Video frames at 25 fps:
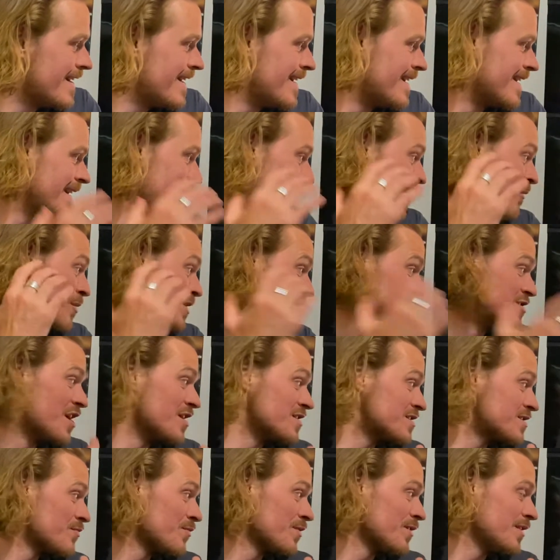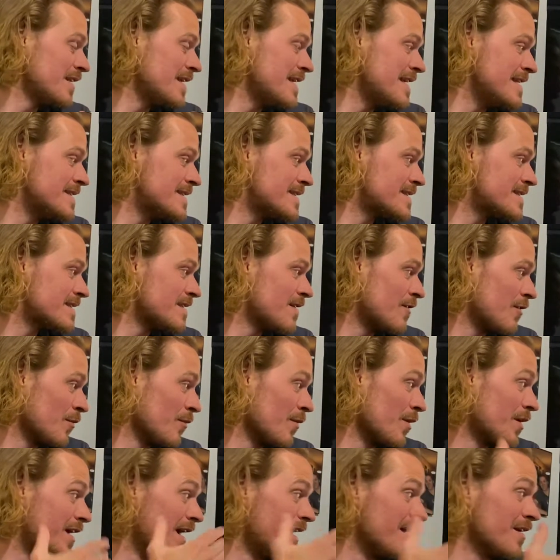Now we just released, or we're
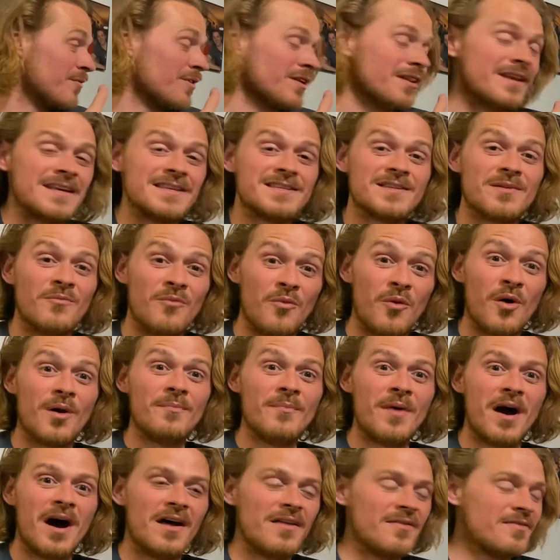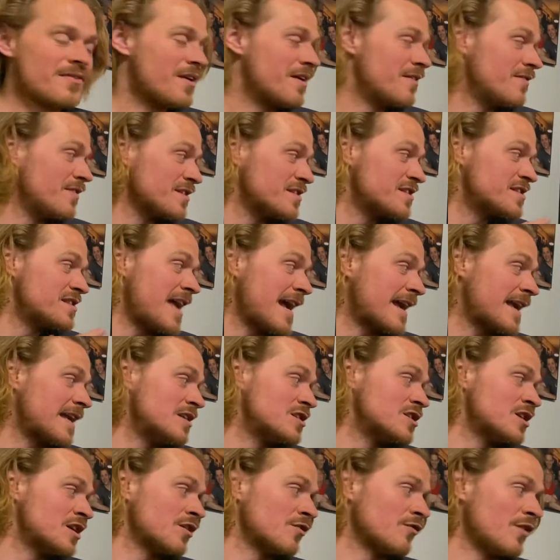going to release in 1 month, the 2nd
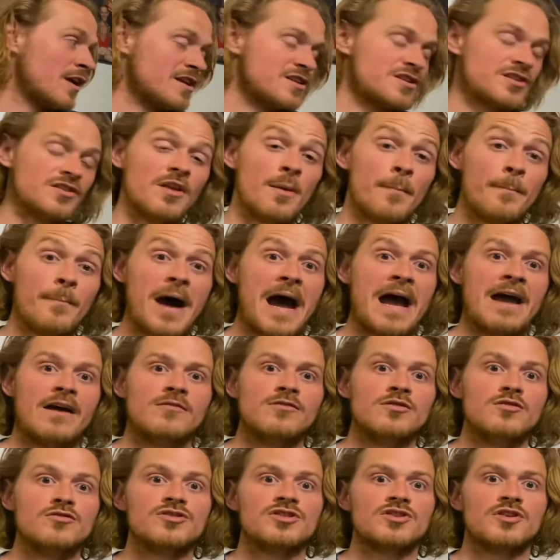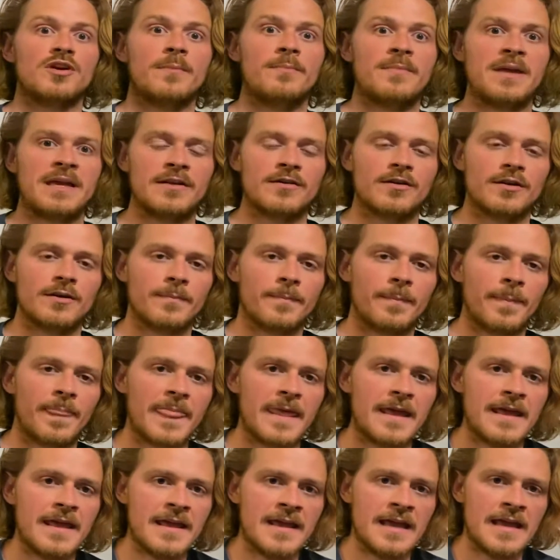generation of Bionutrient Meter.
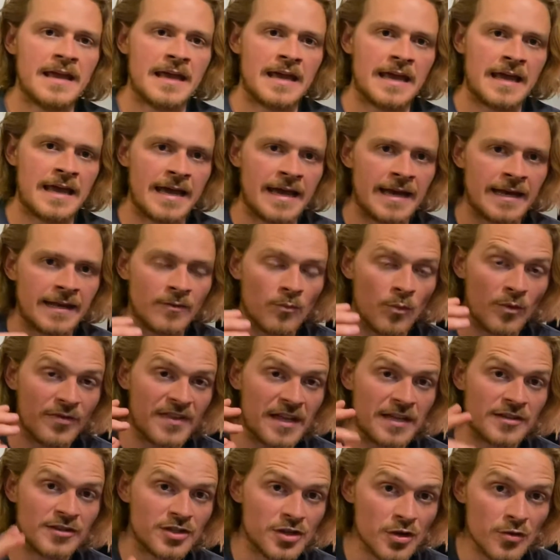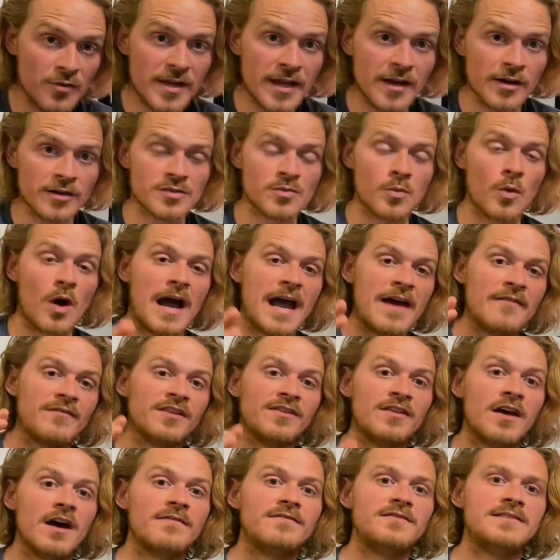And within 2 years, we'll have
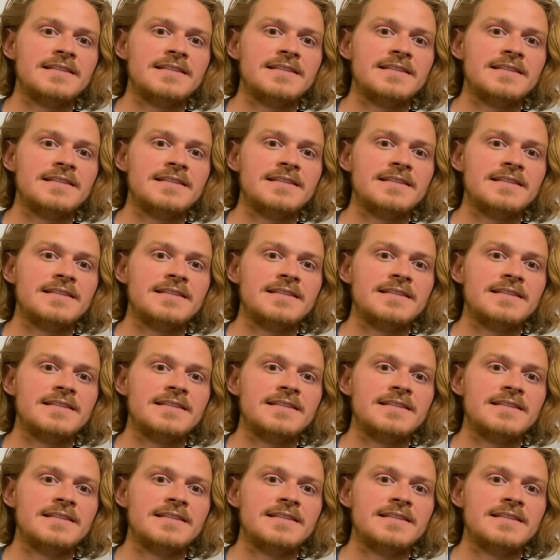enough